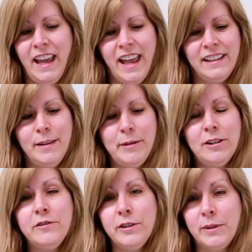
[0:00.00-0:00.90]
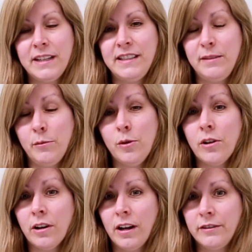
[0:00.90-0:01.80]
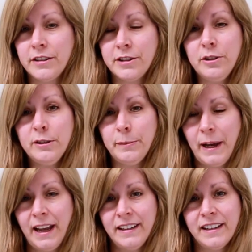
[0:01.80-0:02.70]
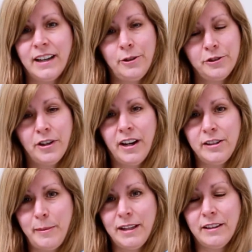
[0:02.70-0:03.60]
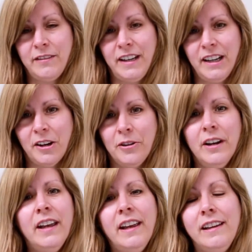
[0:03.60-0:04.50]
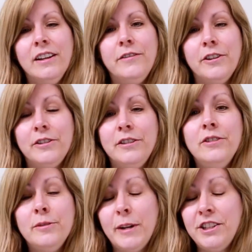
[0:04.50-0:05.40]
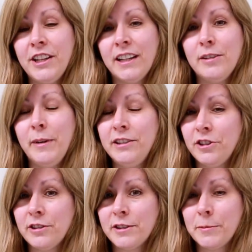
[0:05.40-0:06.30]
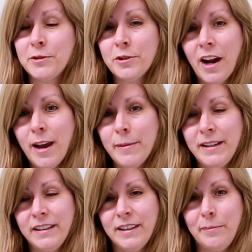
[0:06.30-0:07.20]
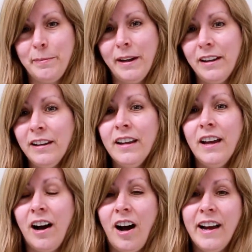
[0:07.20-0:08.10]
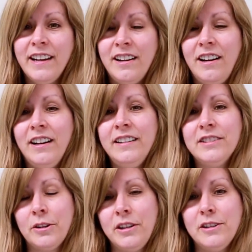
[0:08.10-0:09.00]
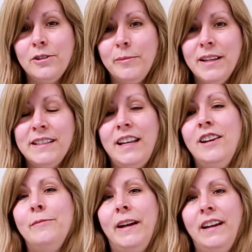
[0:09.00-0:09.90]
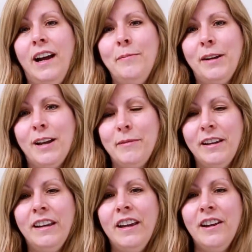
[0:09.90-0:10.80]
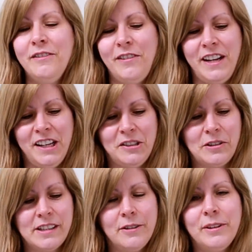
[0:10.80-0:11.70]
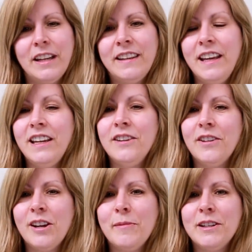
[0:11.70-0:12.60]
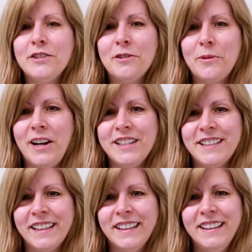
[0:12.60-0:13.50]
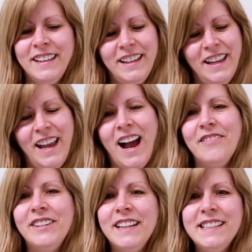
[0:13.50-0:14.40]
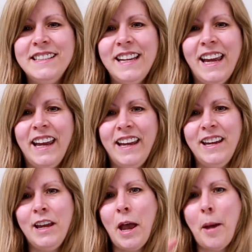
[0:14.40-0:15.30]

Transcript: and let me know if you want to see more of a certain pet, and I'll try to make the video. And if you're new to my channel, make sure to subscribe and hit the bell icon so you don't miss any of my upcoming videos. I want to thank you very much for watching. Have a nice day.